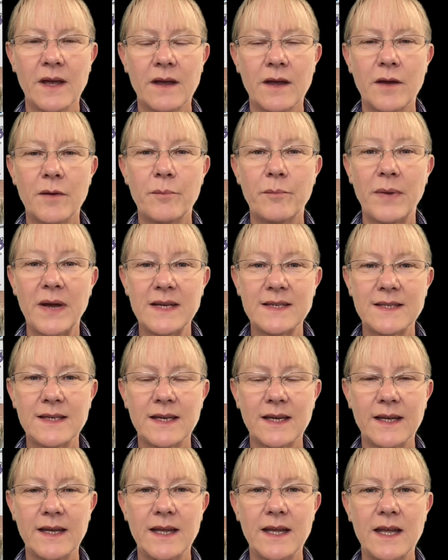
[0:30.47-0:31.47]

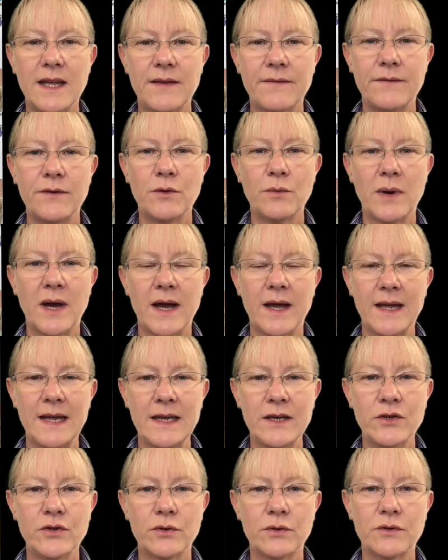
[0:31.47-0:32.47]
Basically, if you are
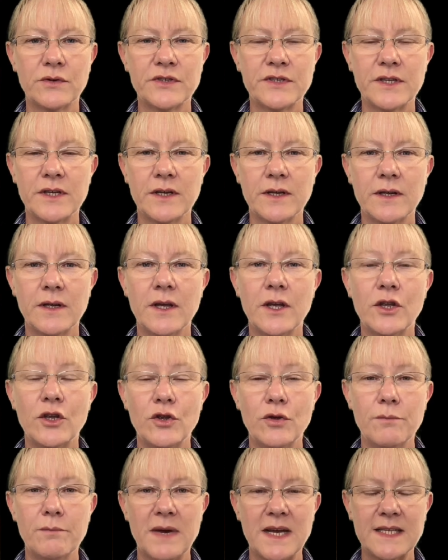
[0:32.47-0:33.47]
indoors, you
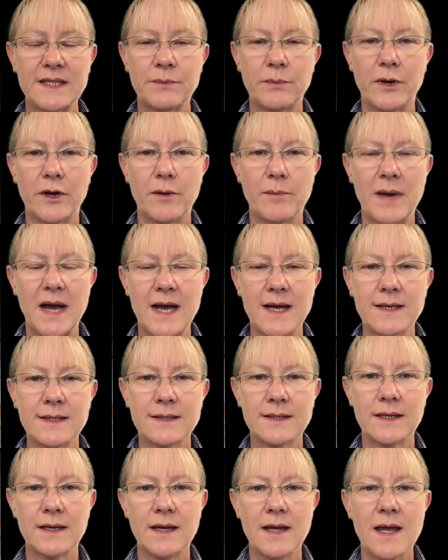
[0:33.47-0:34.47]
must wear a mask
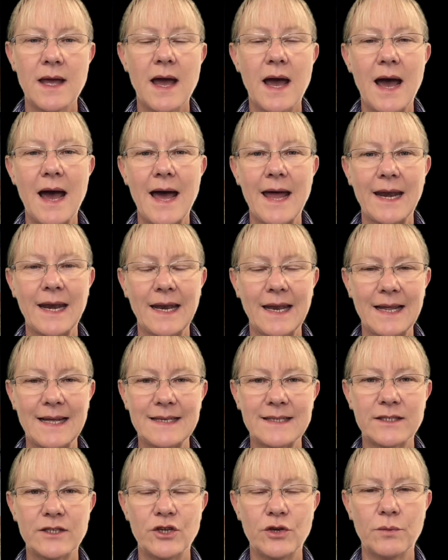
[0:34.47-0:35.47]
unless
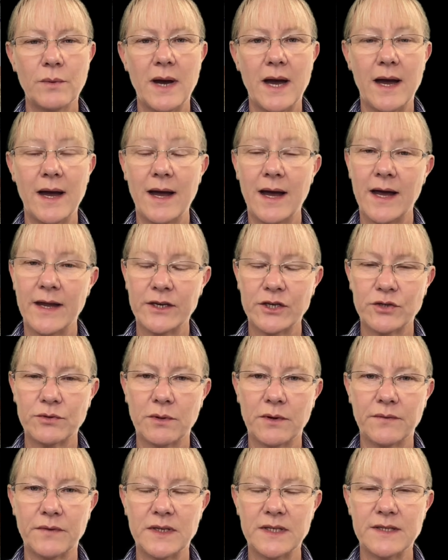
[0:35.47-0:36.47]
you are under 12
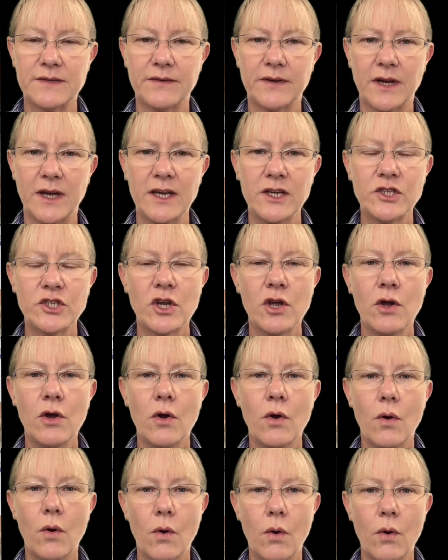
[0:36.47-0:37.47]
years of age
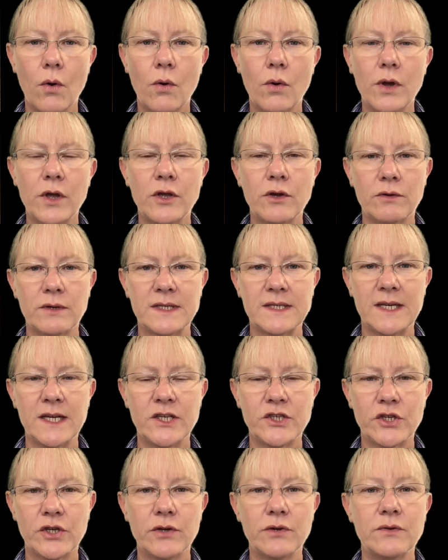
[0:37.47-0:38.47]
or you're a teacher
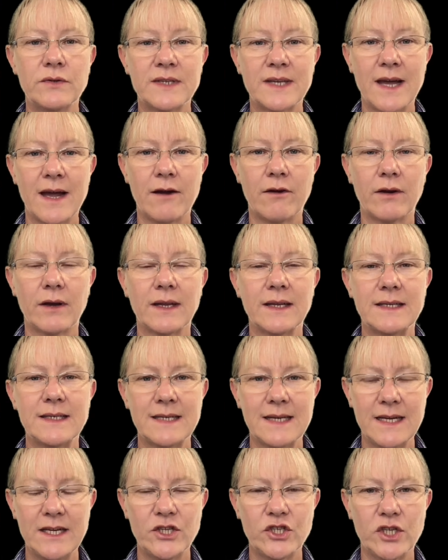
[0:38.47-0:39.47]
who's currently
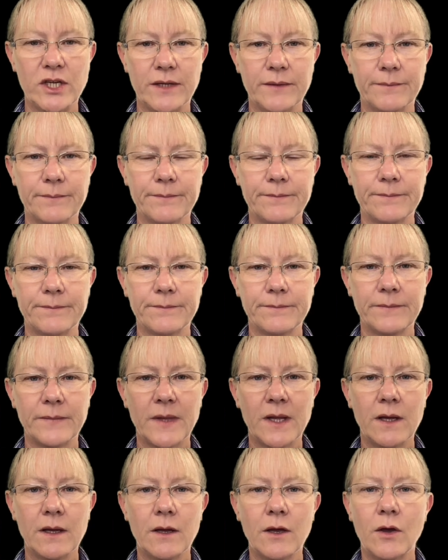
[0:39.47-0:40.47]
teaching.
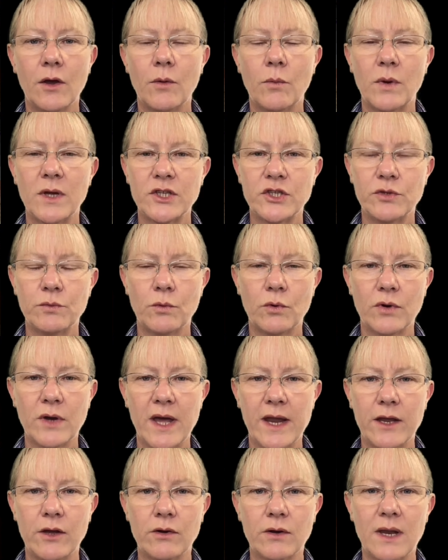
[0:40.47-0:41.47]
Once you walk out of your
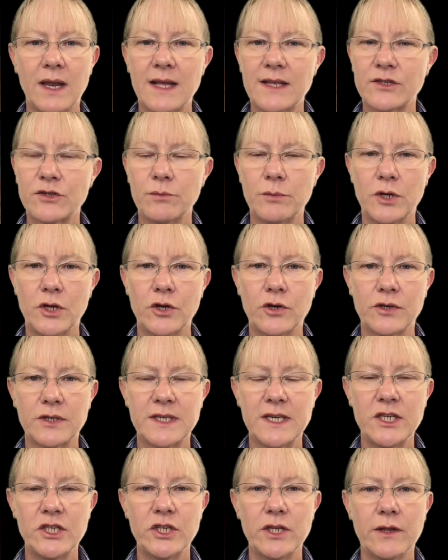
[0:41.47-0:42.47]
classroom and you're not
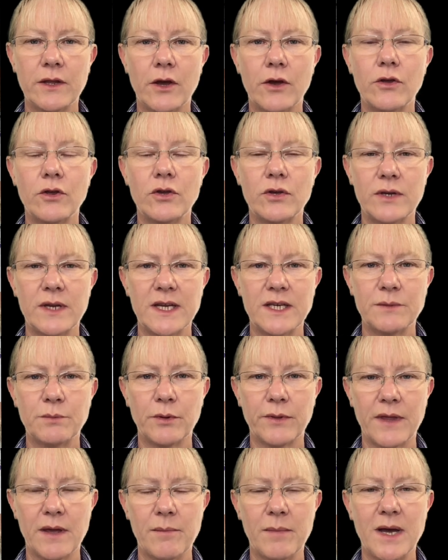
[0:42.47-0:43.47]
teaching though, you need to put that
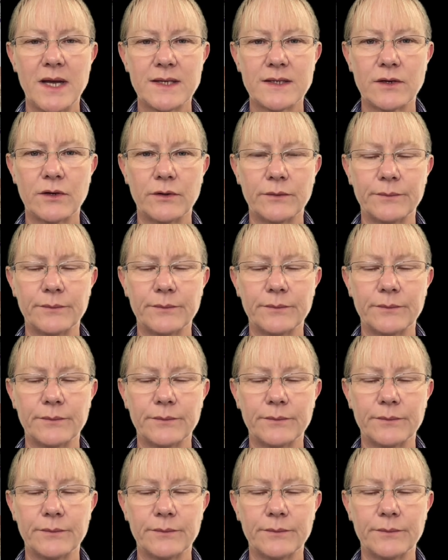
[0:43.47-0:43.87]
mask on.